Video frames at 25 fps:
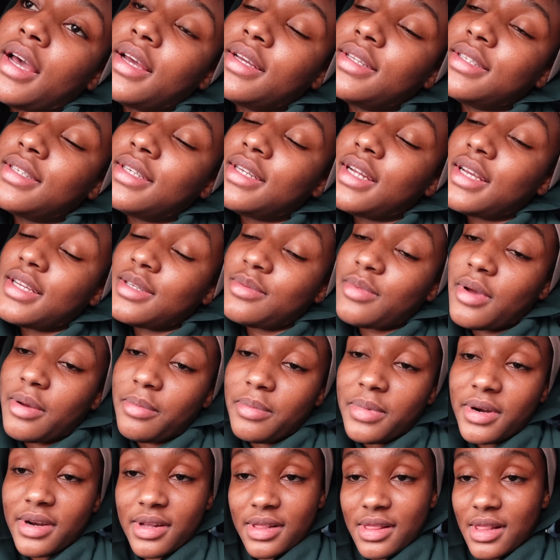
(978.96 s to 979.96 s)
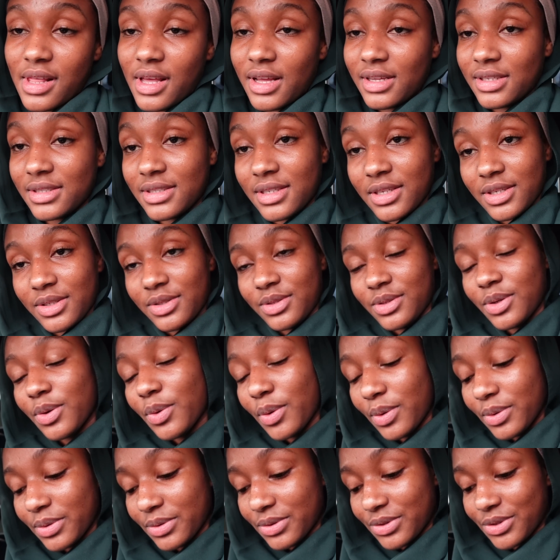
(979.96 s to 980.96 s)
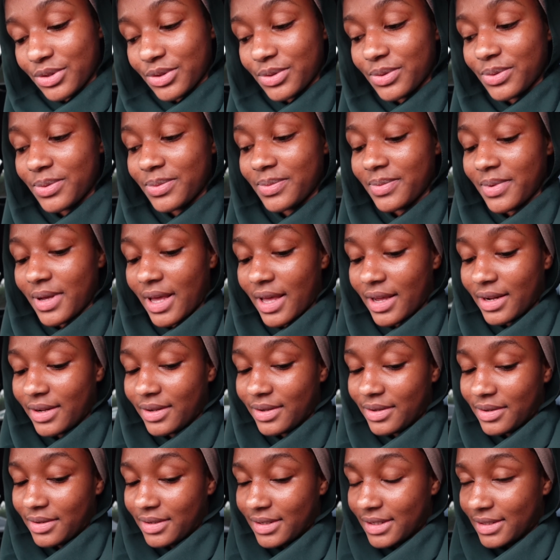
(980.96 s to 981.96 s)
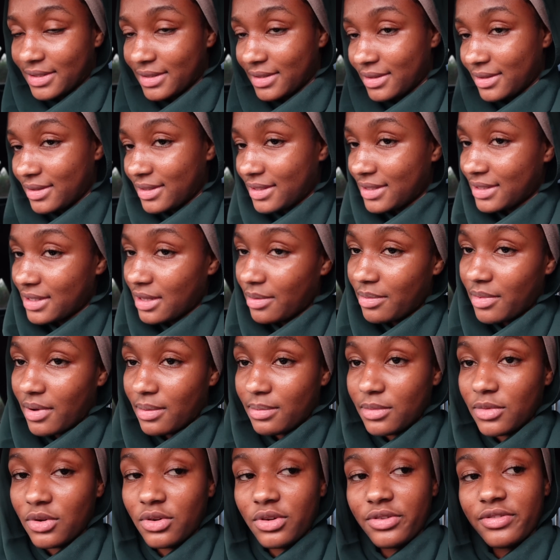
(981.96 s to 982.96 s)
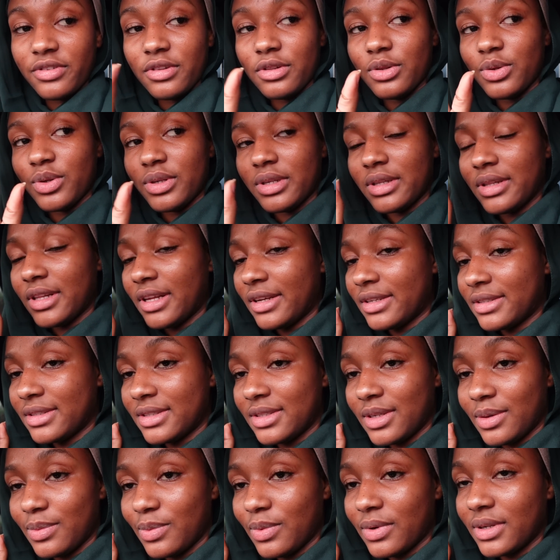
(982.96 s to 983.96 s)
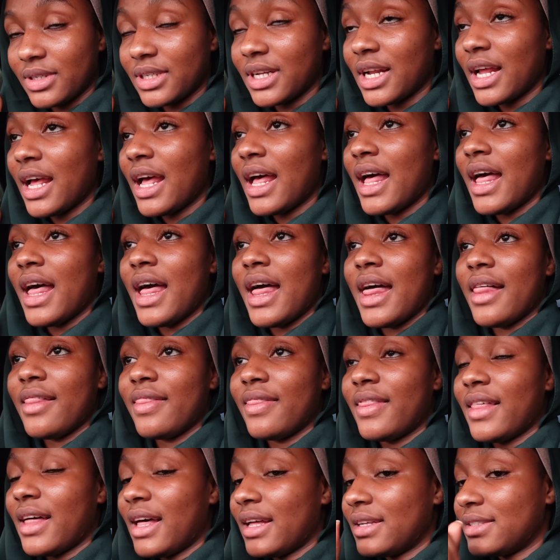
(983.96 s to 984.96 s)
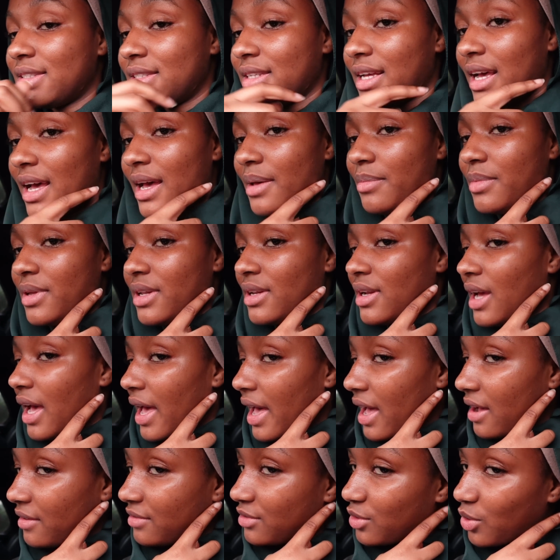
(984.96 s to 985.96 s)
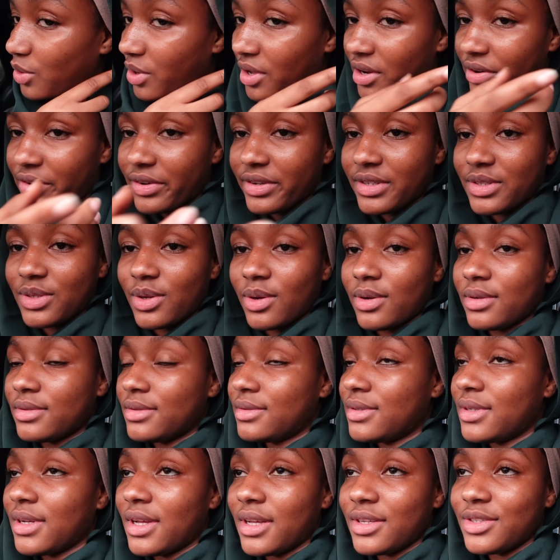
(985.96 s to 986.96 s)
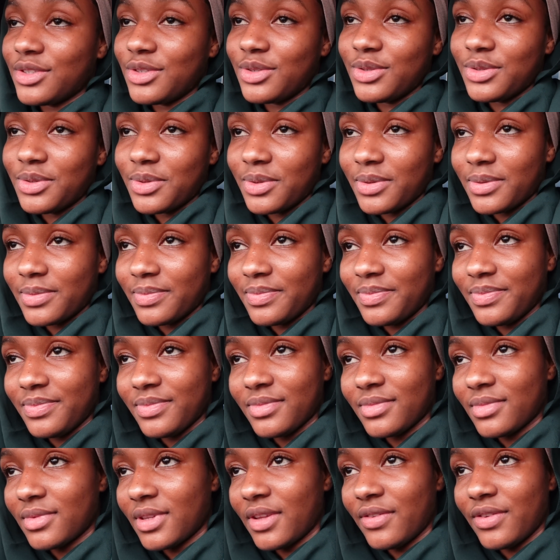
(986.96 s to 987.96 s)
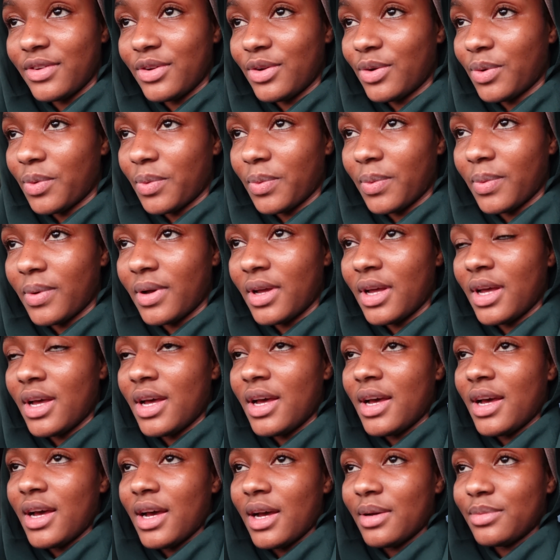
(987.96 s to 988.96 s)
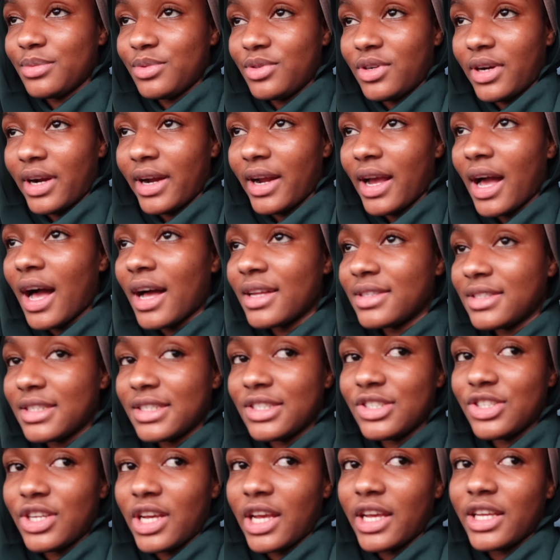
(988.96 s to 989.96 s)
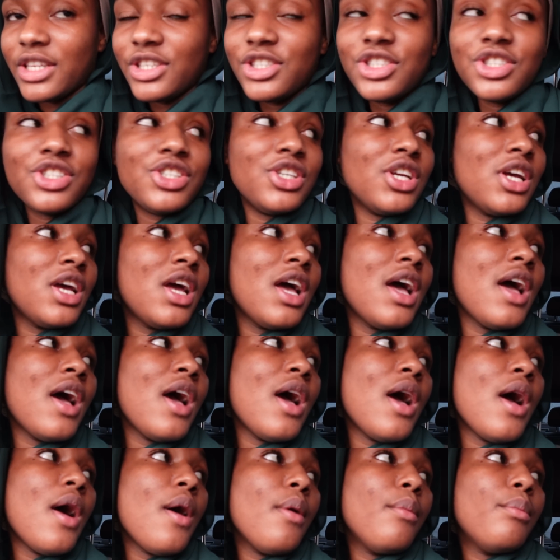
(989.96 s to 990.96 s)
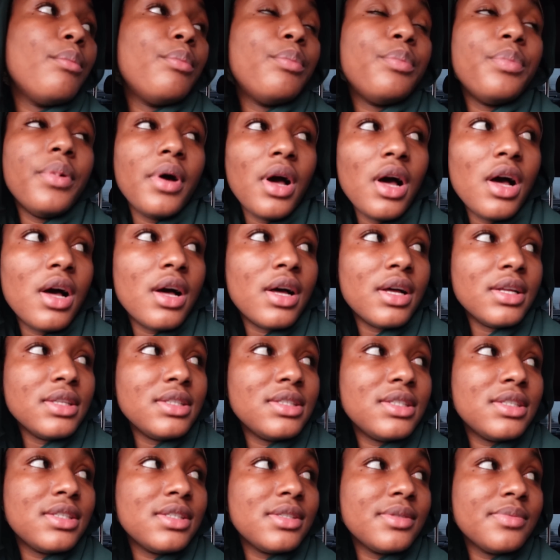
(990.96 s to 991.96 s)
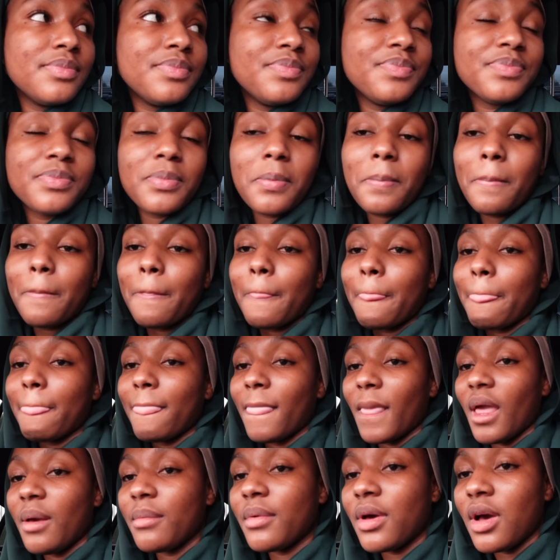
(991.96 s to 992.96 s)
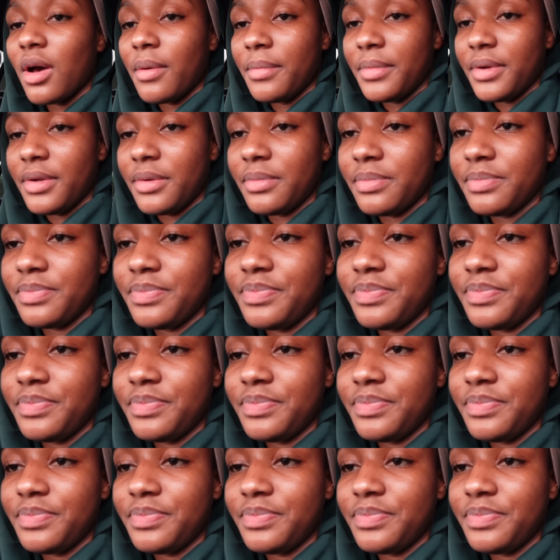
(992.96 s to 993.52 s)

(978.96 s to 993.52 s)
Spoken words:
Today is my birthday, as I told you, and you can see me. I'm not really looking like someone that, I mean, I have no earrings on as usual, even though I'm trying hard to change, but I'm coming.